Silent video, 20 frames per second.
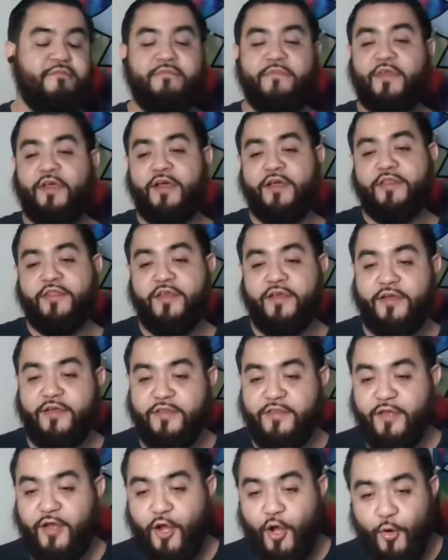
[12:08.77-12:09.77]

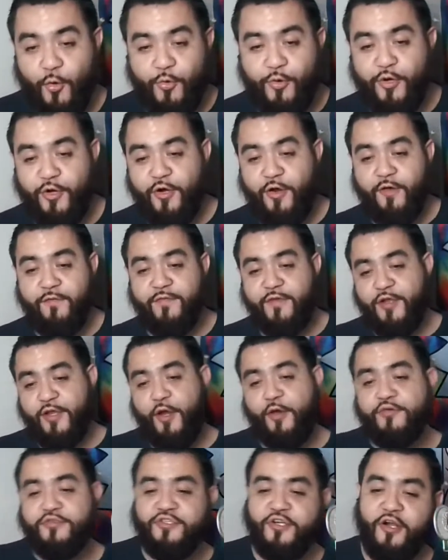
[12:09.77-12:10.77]
the owner of the
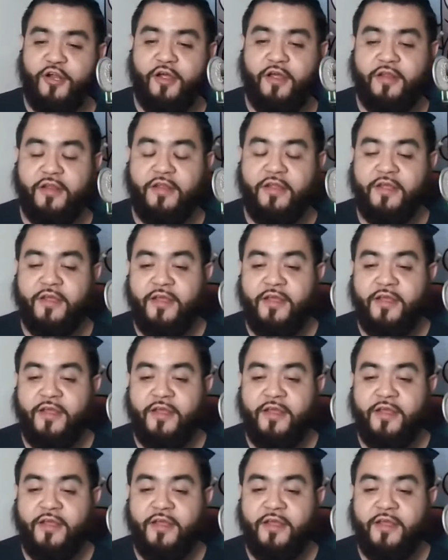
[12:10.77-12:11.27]
Gotron,